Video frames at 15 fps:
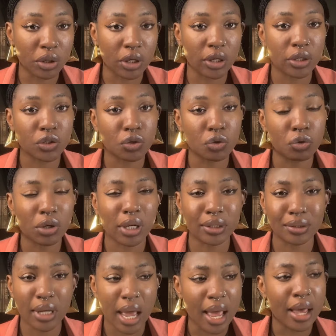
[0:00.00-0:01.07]
Okay, so you
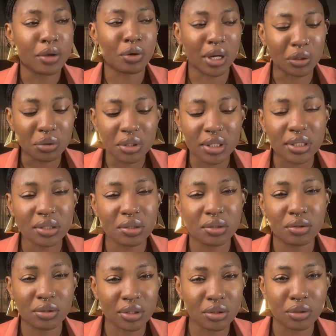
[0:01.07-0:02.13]
can do
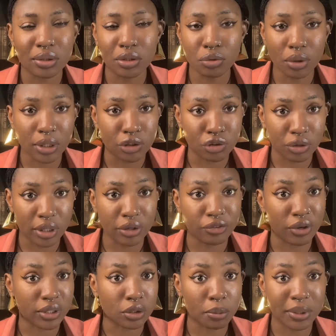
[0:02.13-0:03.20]
this using your needle and thread.
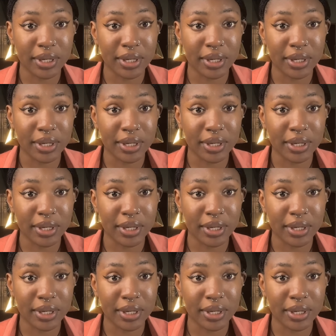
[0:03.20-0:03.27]
If you're